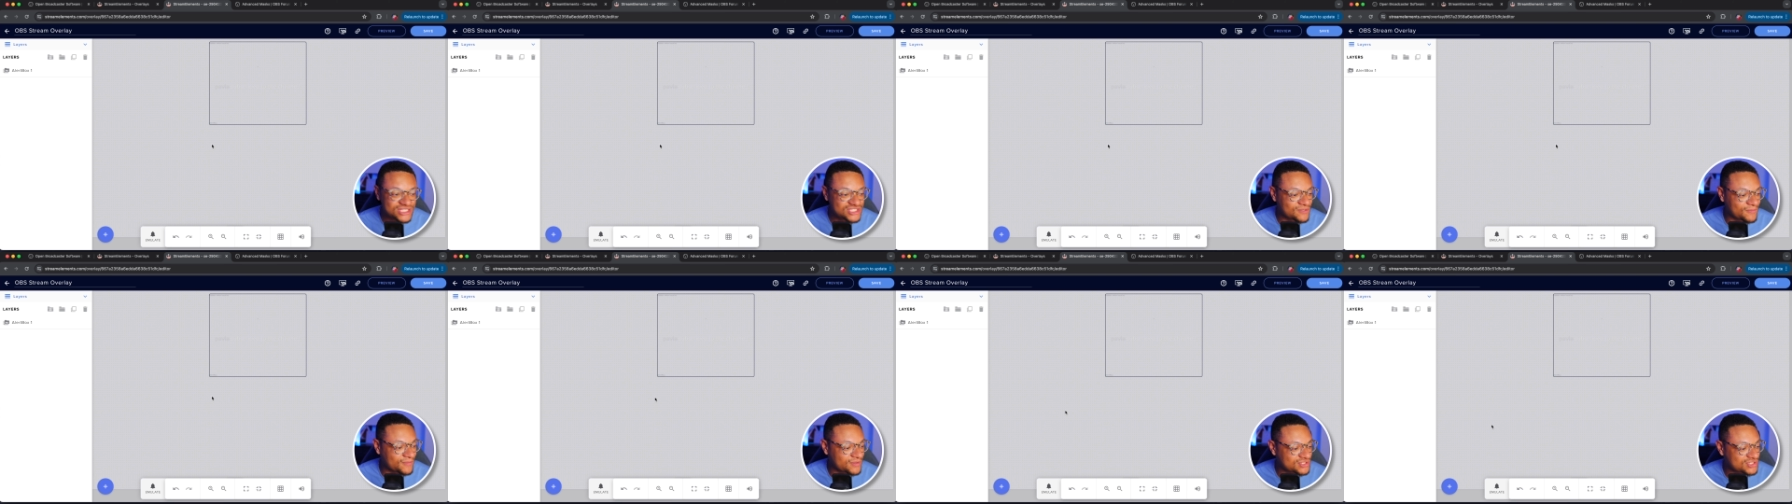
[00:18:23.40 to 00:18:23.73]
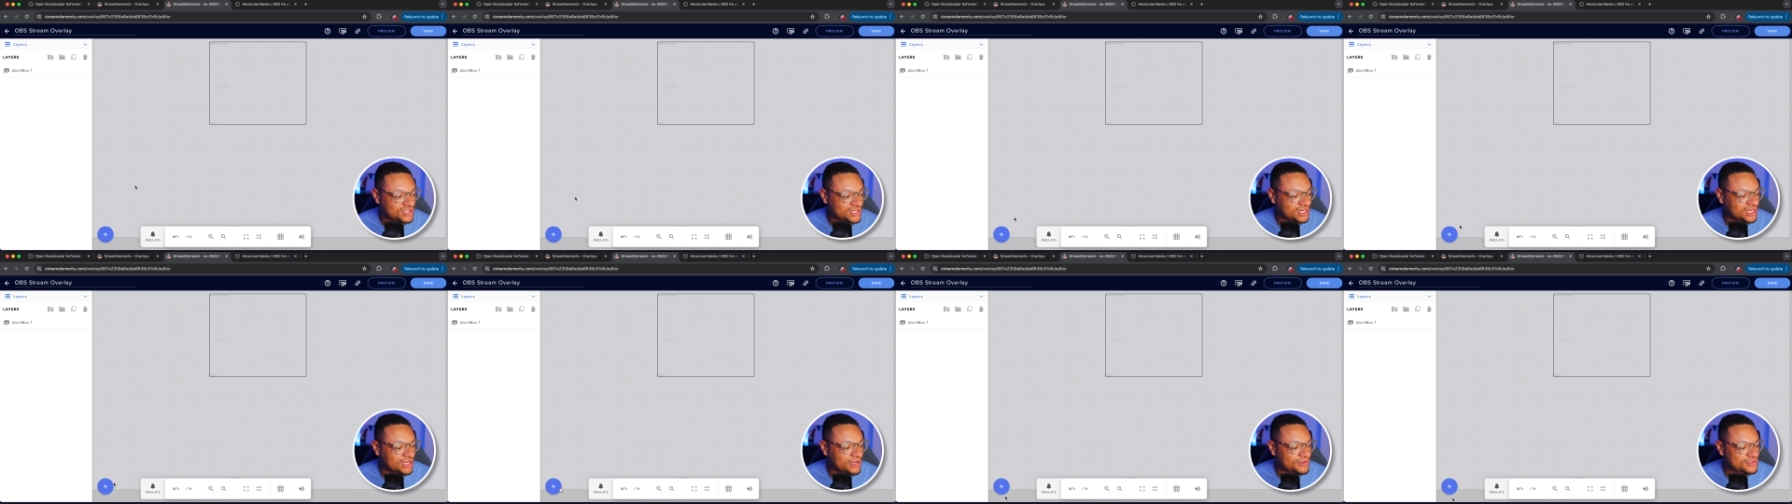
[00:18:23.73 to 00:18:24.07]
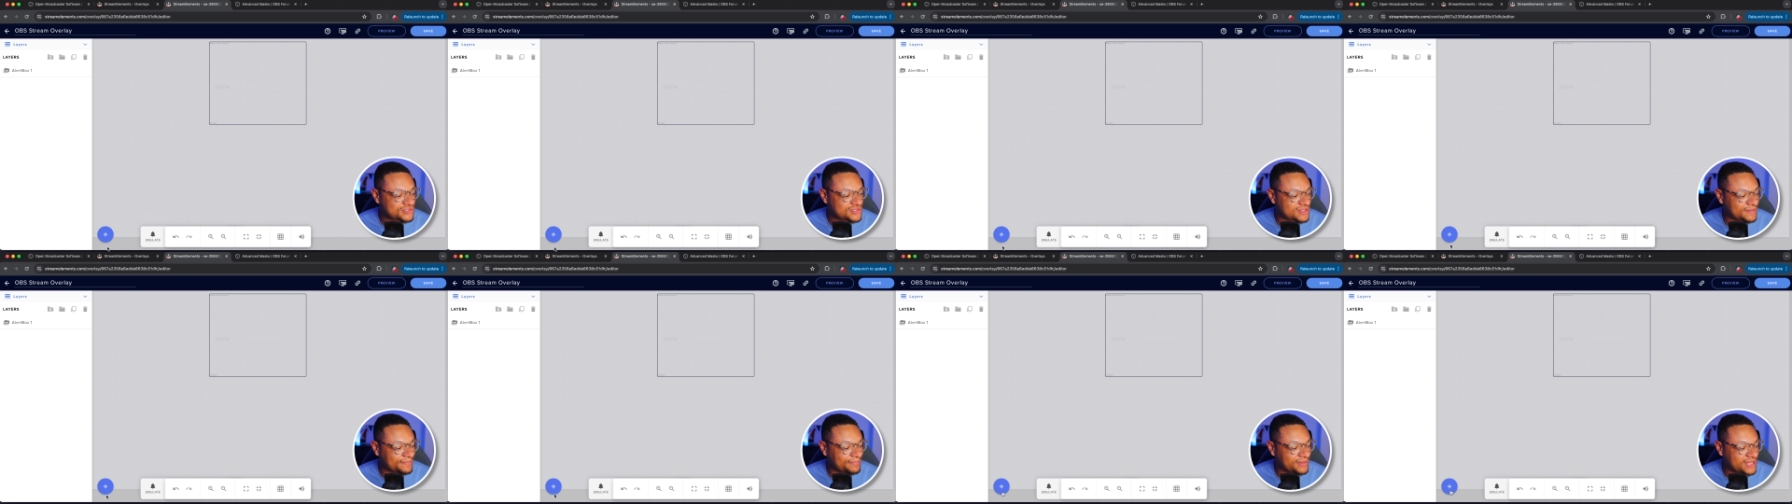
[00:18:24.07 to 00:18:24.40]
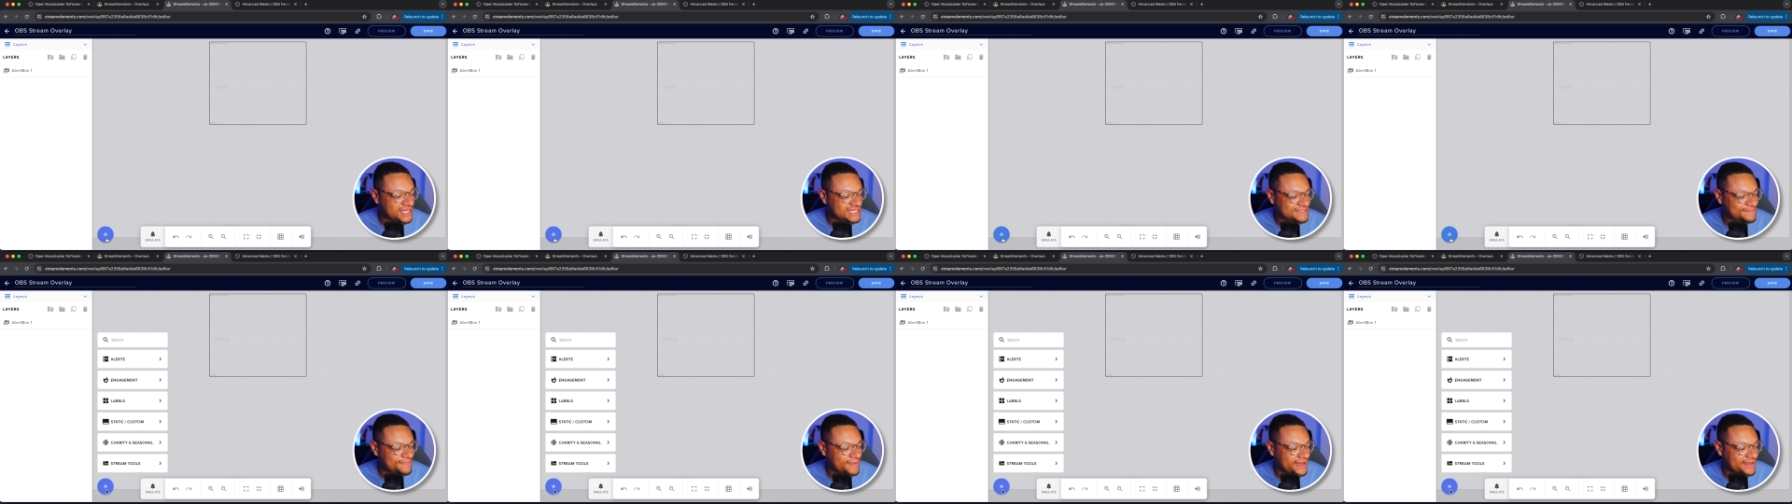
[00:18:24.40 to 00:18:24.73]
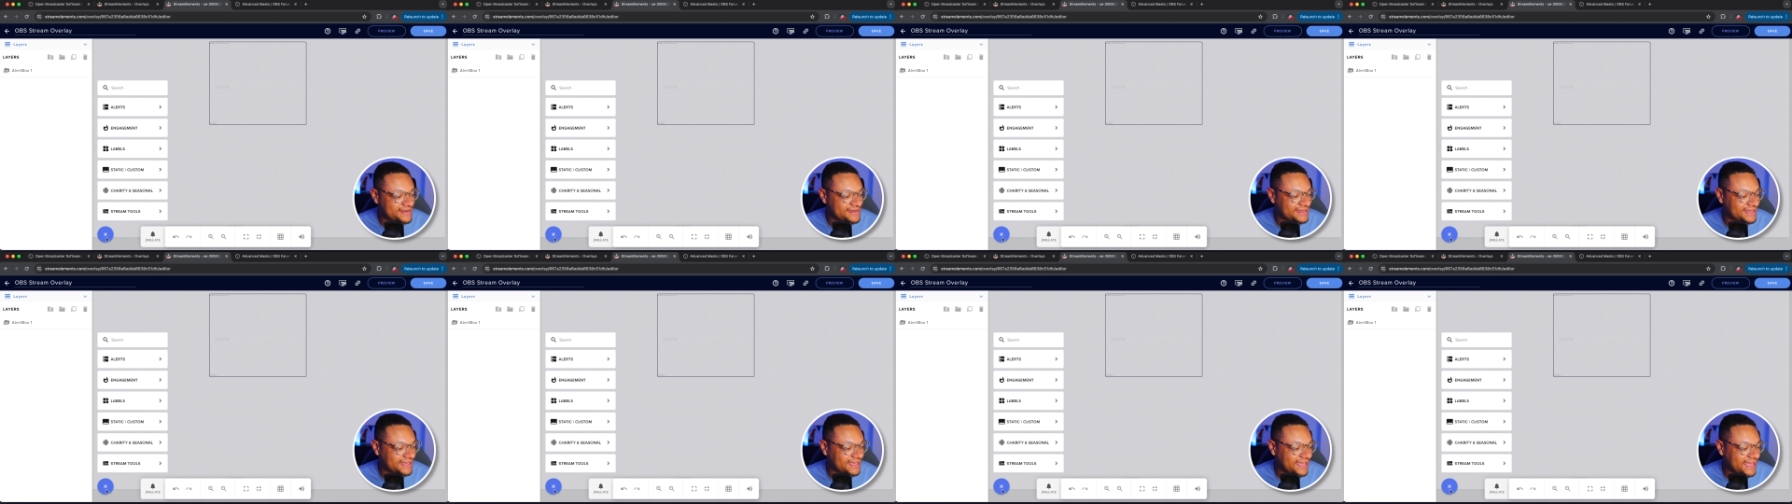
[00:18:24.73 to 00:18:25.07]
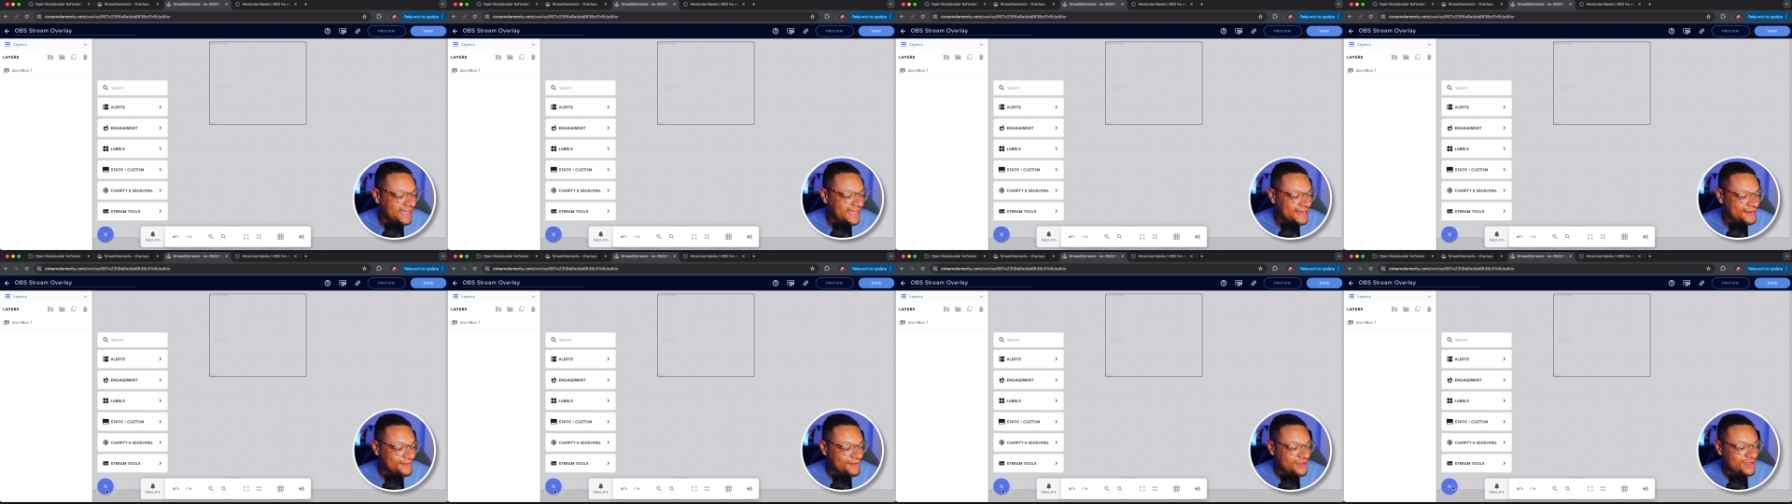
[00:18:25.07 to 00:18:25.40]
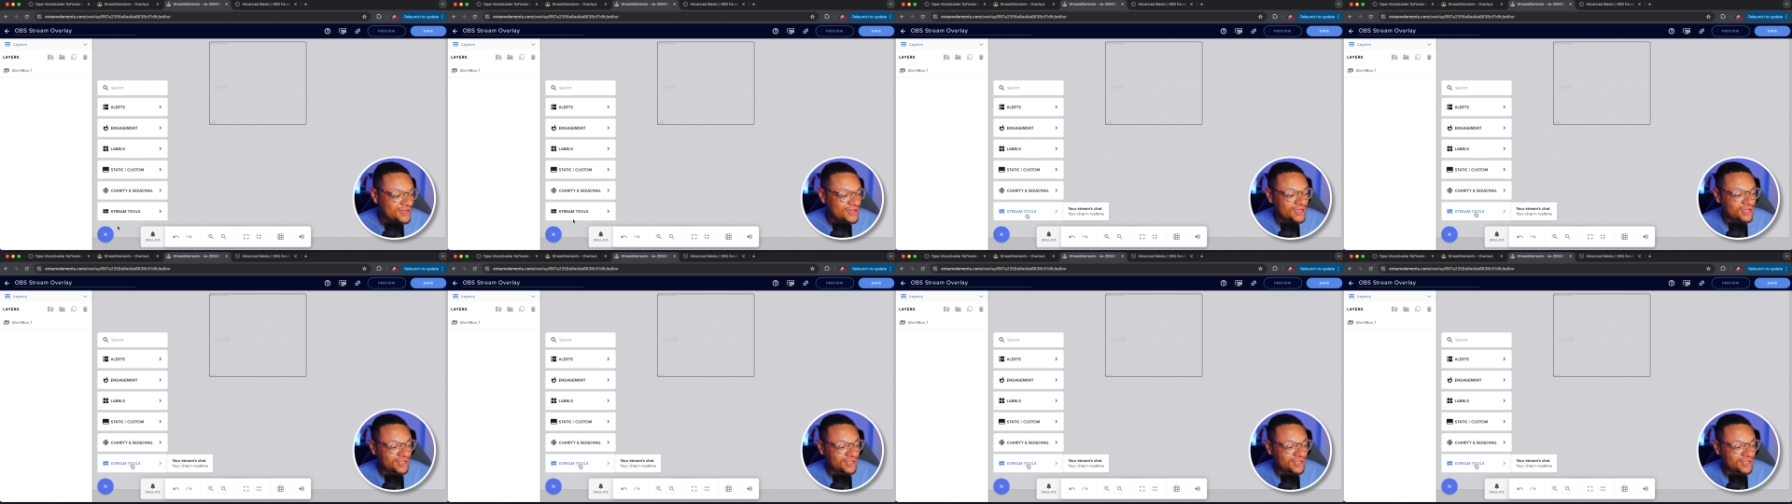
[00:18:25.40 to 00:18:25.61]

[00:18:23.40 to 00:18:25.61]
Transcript: So we're just gonna go to the plus button again,